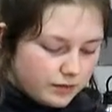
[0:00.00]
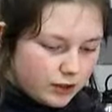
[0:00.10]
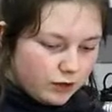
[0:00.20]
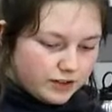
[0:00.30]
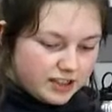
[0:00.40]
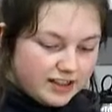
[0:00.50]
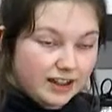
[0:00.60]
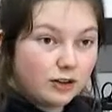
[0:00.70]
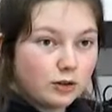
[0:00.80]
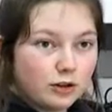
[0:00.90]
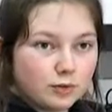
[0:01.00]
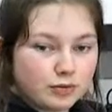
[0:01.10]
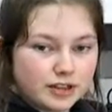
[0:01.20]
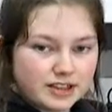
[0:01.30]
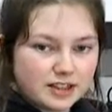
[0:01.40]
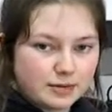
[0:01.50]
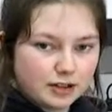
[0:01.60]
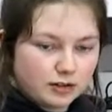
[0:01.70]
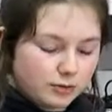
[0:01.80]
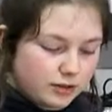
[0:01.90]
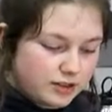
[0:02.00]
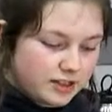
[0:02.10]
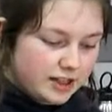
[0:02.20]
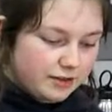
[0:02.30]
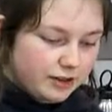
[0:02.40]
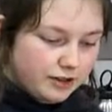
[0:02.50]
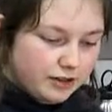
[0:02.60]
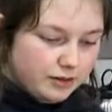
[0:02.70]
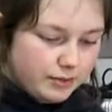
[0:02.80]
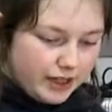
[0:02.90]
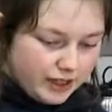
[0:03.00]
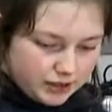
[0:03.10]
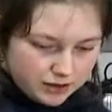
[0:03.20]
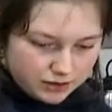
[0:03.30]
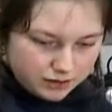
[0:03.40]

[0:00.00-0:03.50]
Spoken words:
Obviously they'll all look pretty similar once they're baked.